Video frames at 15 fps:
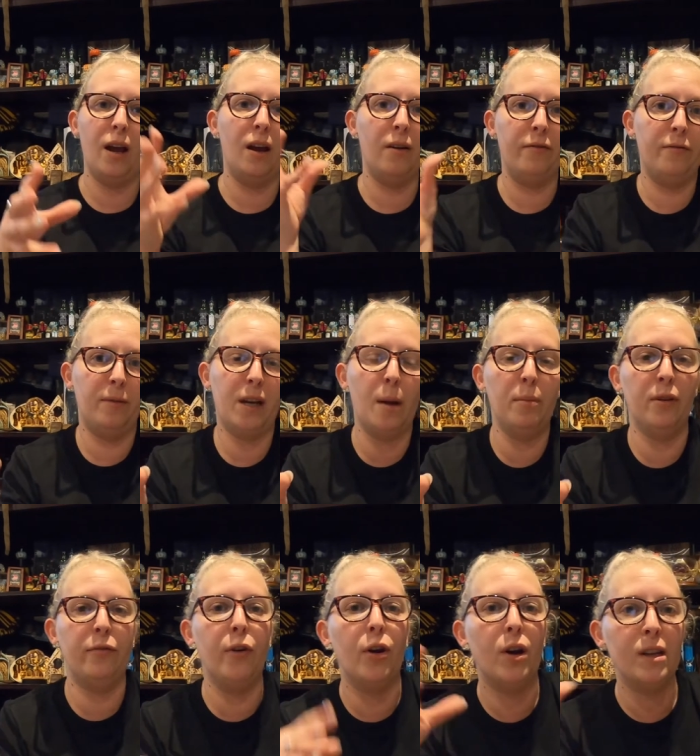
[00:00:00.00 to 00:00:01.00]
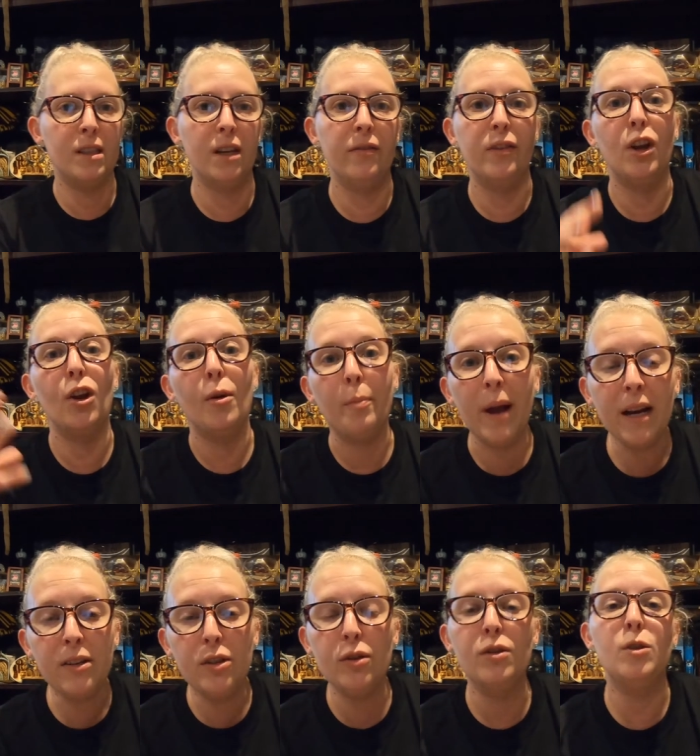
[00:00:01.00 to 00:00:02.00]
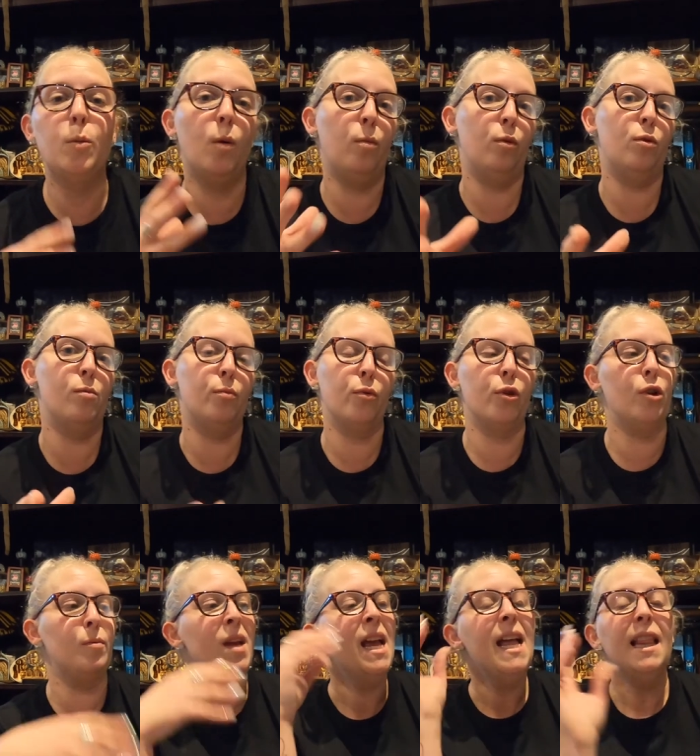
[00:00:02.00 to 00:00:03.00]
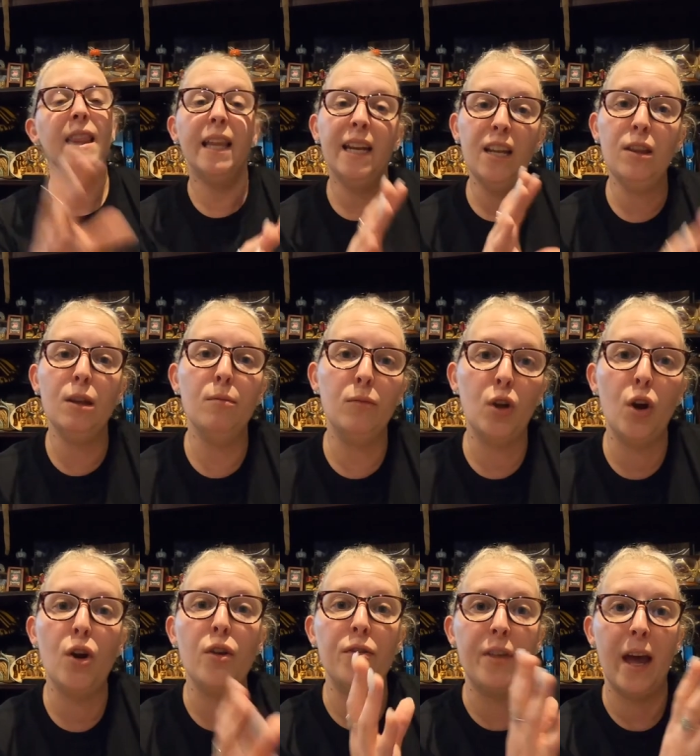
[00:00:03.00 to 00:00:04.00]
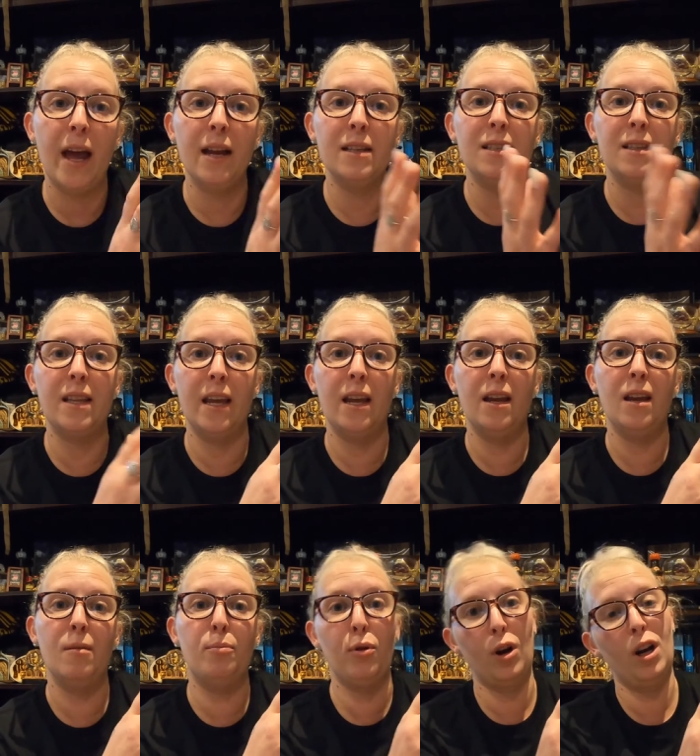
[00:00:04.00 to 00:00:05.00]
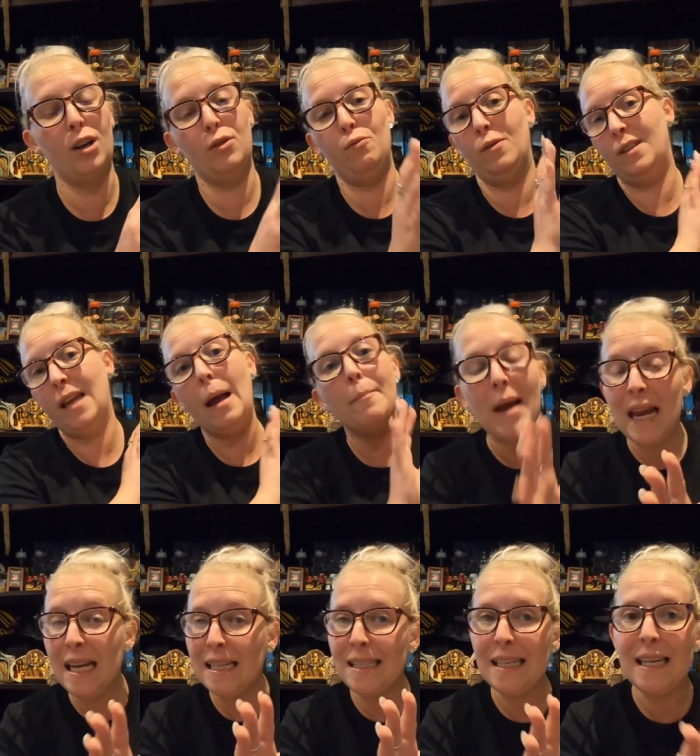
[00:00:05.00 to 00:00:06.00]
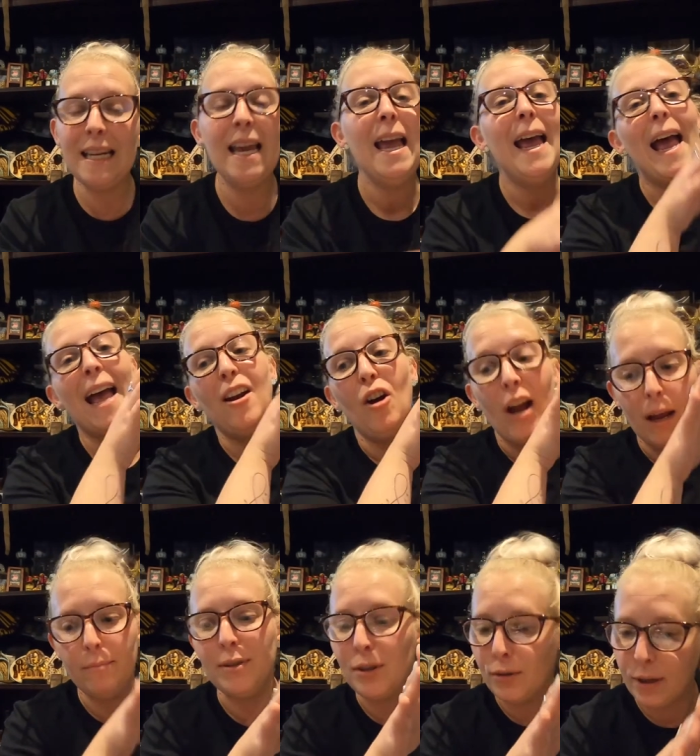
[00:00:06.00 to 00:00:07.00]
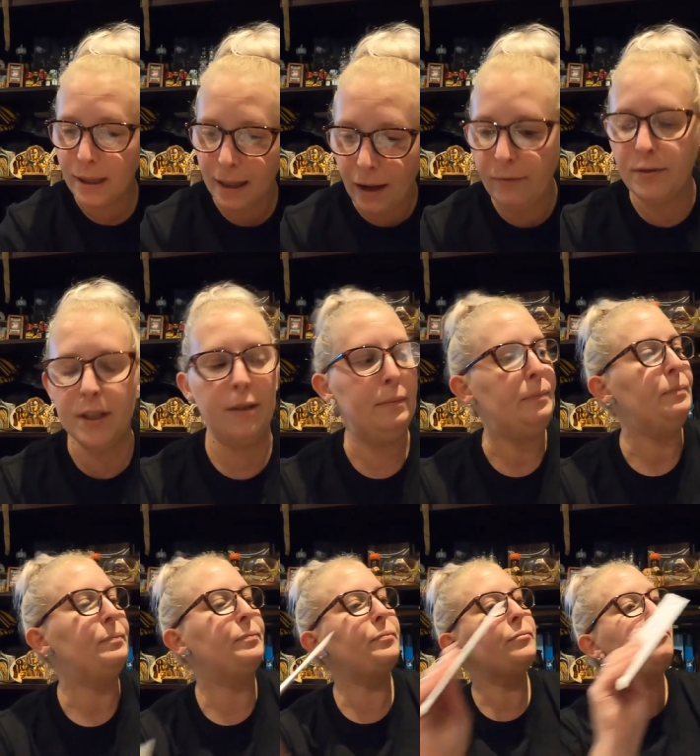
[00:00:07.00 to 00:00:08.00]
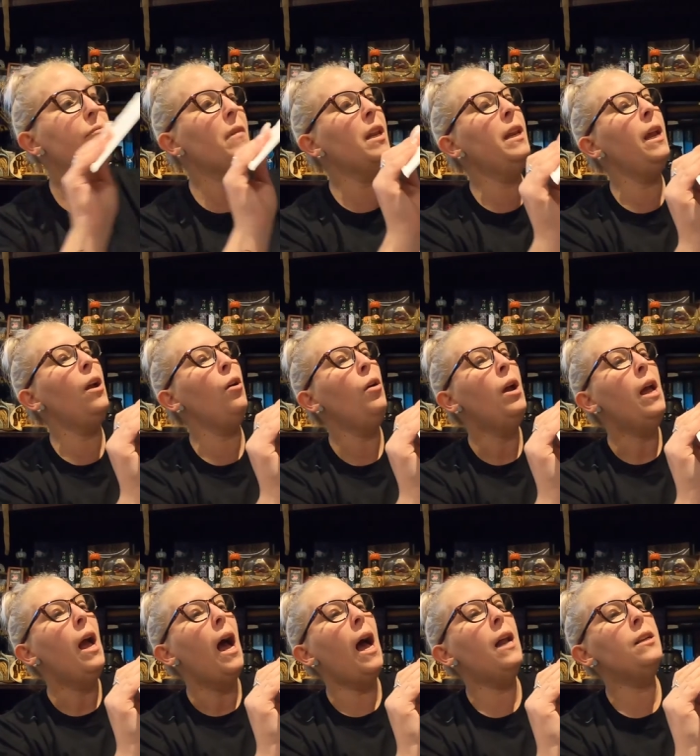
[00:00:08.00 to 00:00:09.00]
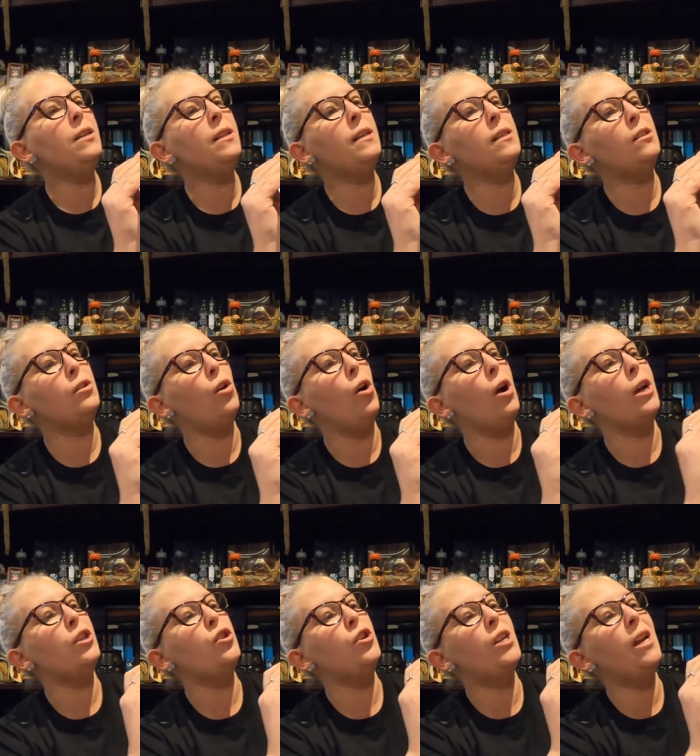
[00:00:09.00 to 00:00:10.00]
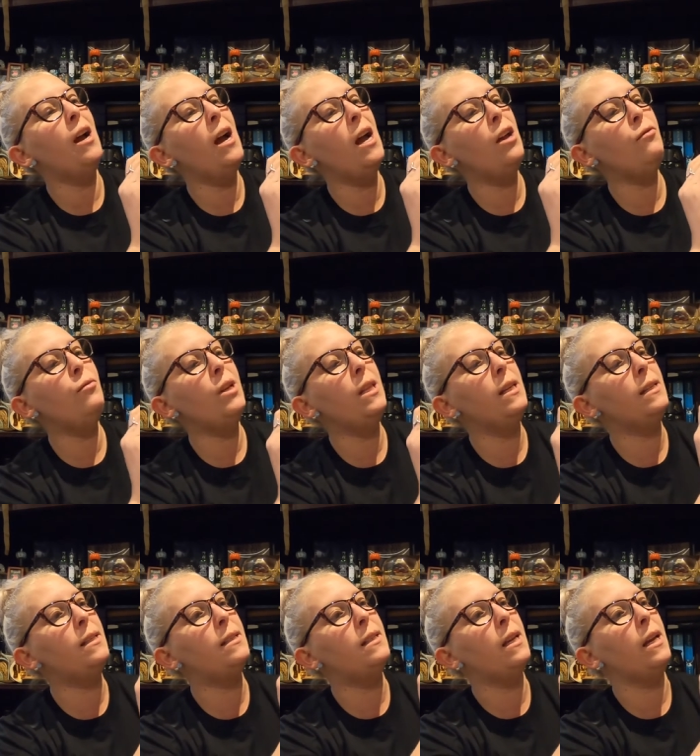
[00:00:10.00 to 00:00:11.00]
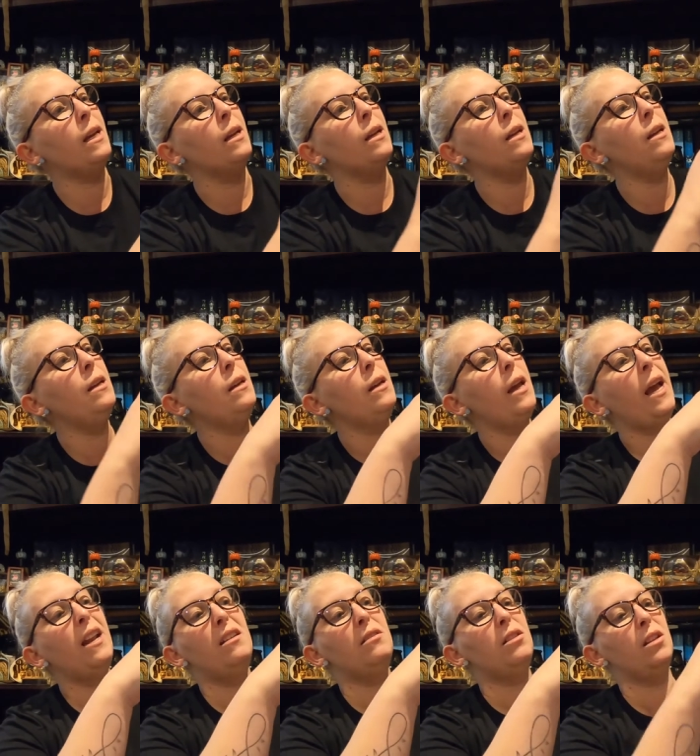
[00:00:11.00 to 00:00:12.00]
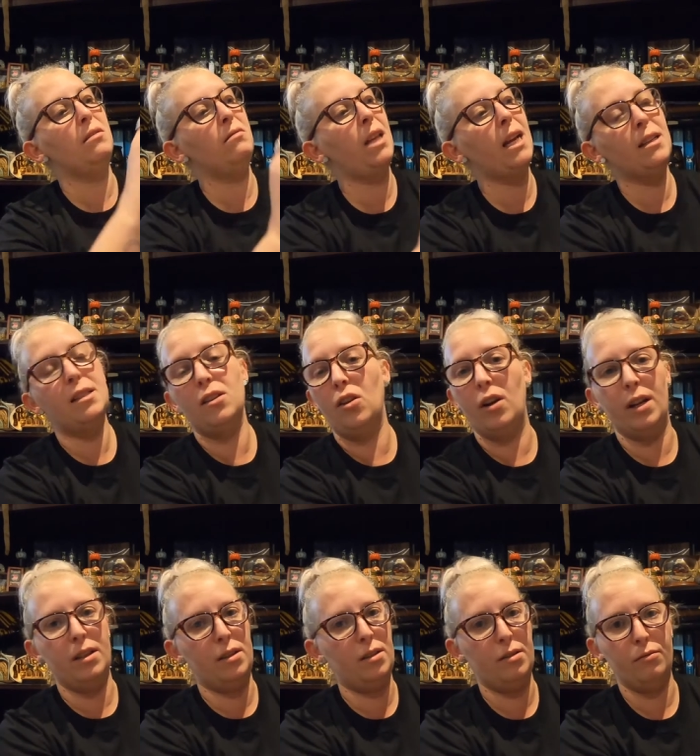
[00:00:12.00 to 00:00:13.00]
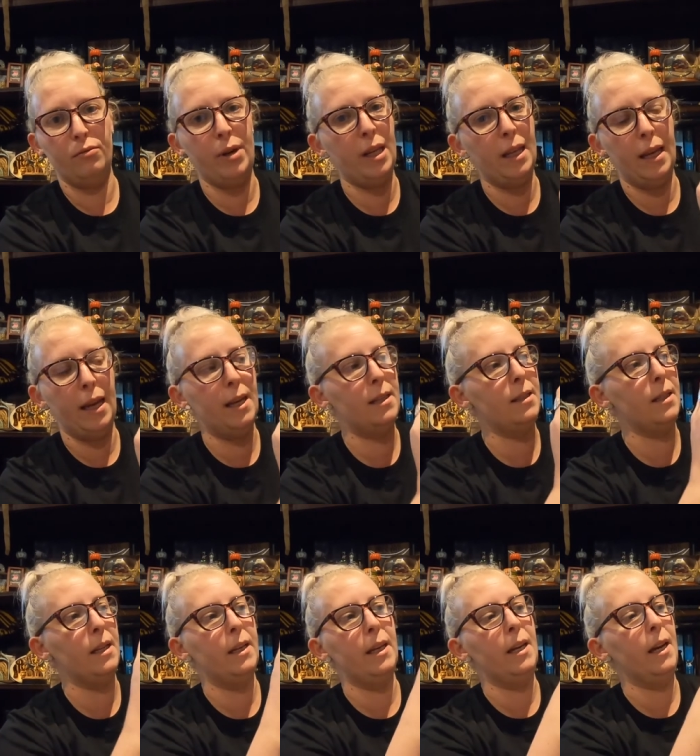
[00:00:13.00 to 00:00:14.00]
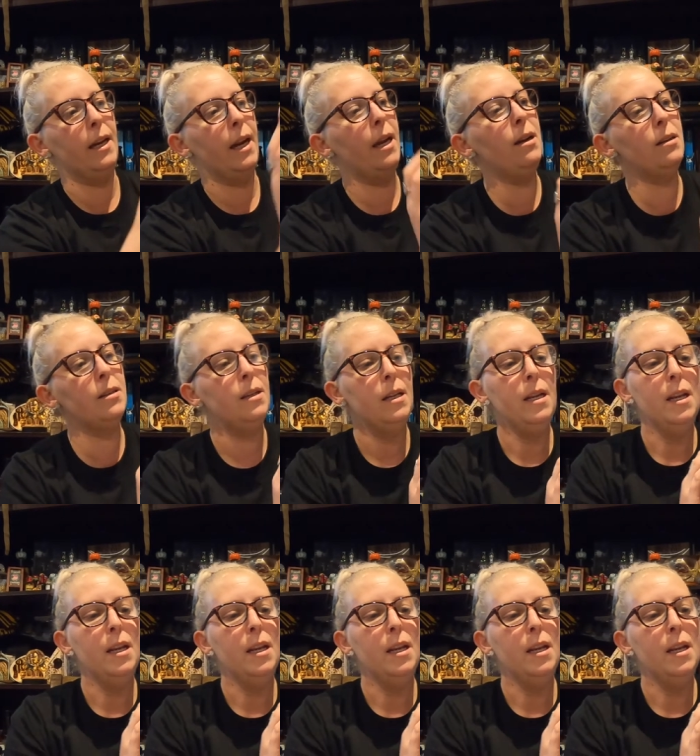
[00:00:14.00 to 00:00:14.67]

a couple of photos and a video back to Spellbook and Broom, letting them know that their product was amazing and I absolutely loved it. Now, under this light, you can't really see, and that slides really easily in and out.